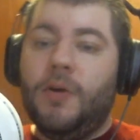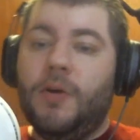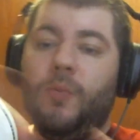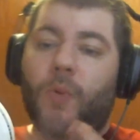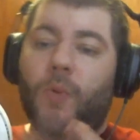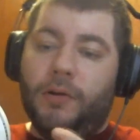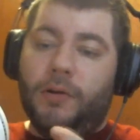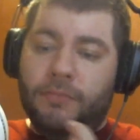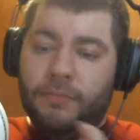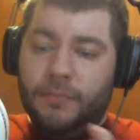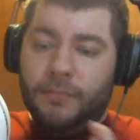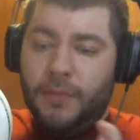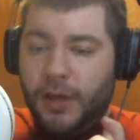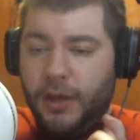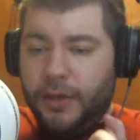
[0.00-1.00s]
one
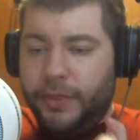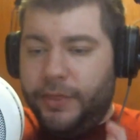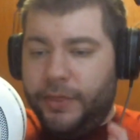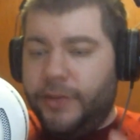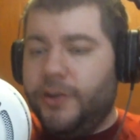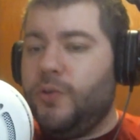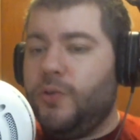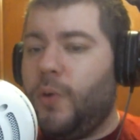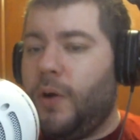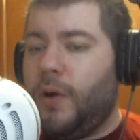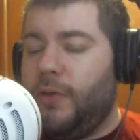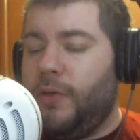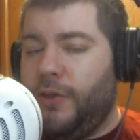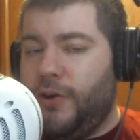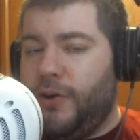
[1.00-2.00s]
the
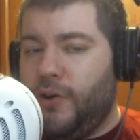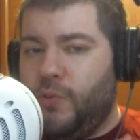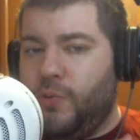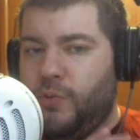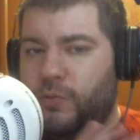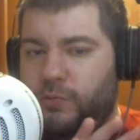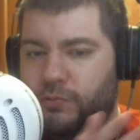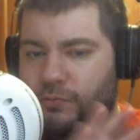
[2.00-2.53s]
new